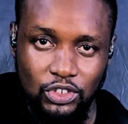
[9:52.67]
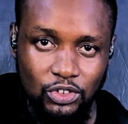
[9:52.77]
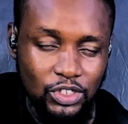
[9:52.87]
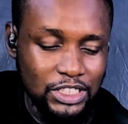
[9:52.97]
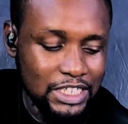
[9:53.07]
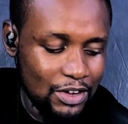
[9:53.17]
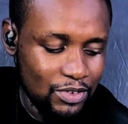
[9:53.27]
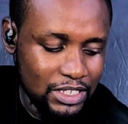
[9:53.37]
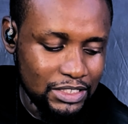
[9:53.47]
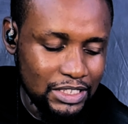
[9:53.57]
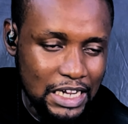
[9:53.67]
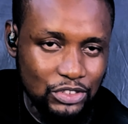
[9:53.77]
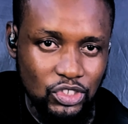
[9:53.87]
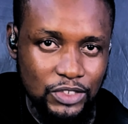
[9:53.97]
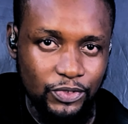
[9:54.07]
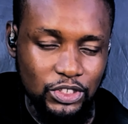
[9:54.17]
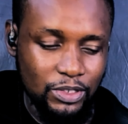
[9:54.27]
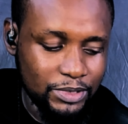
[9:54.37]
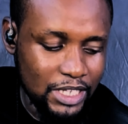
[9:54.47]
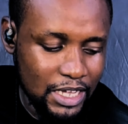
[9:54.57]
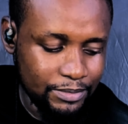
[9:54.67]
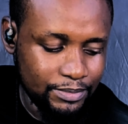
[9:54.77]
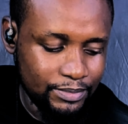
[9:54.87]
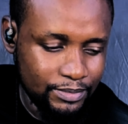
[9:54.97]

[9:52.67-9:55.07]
on only that one and do it for some time.